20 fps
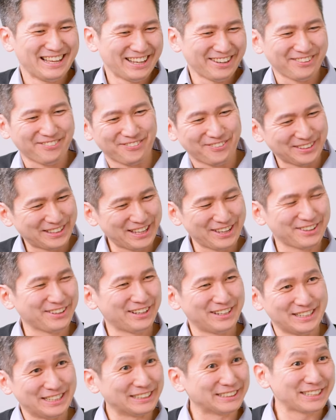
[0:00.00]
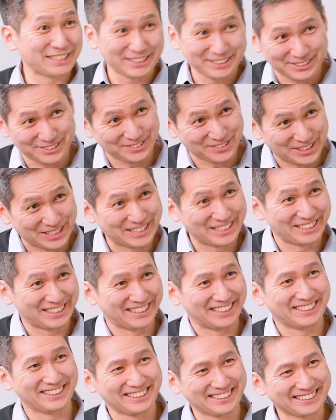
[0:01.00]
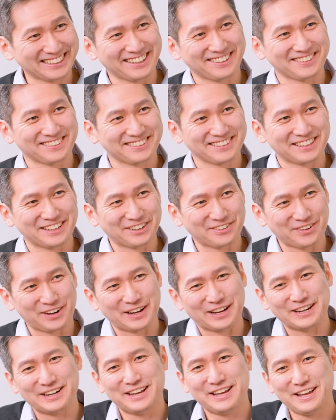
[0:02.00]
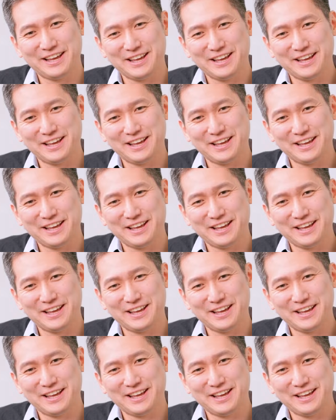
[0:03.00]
what the hell are these kids doing here kind of thing, right?